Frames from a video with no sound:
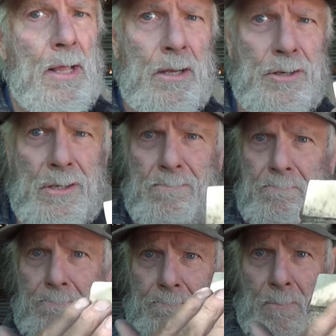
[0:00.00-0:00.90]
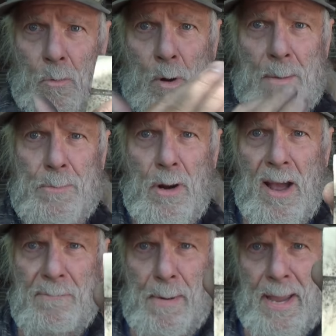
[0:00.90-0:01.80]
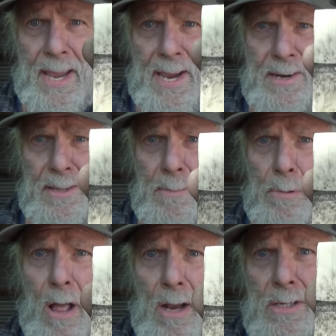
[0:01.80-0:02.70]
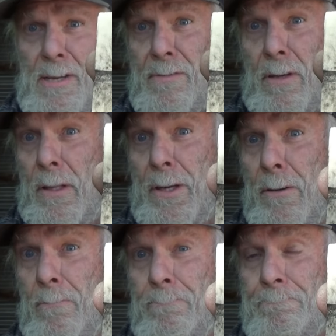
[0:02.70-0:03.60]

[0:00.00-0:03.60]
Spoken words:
Just wiped it off by hand, and the block's even cleaner.